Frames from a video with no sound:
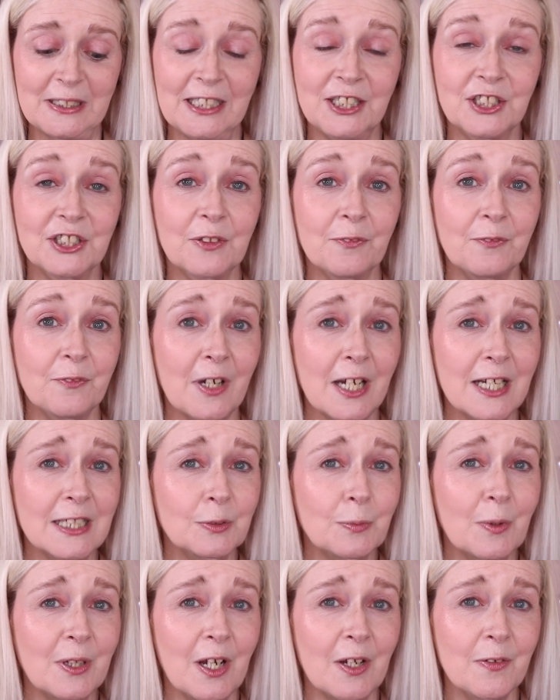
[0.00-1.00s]
He's the
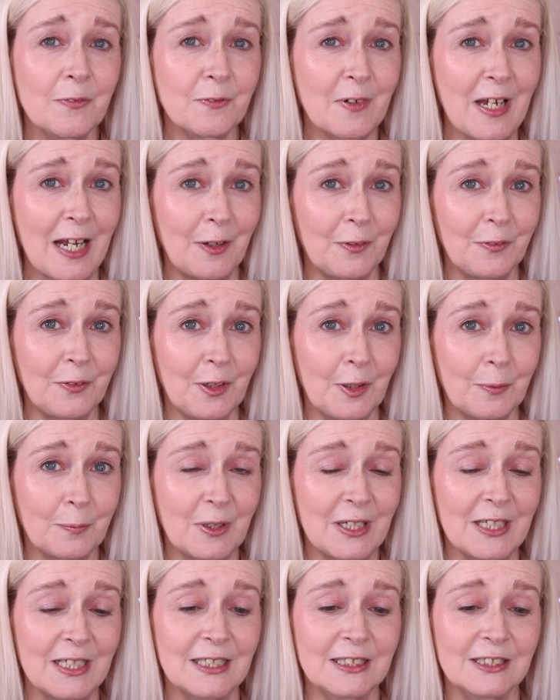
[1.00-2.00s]
first one I found that
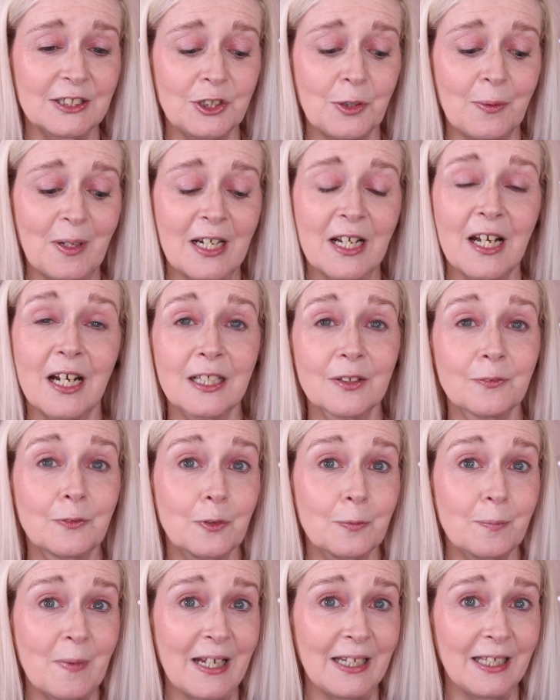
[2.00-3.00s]
was doing
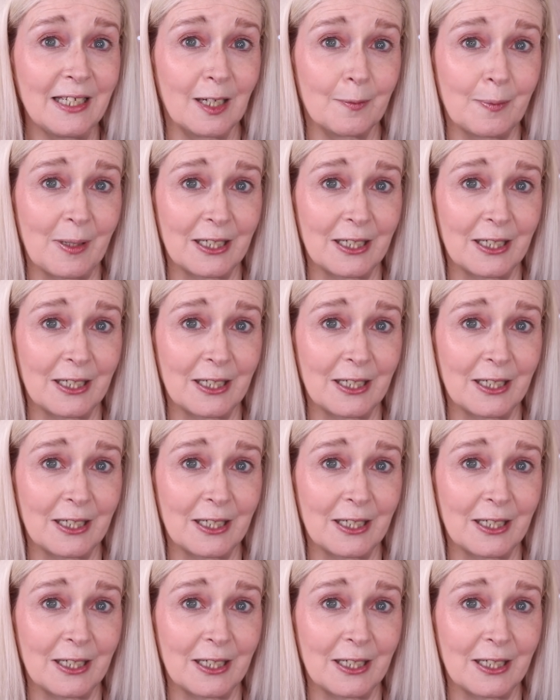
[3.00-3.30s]
colourful makeup,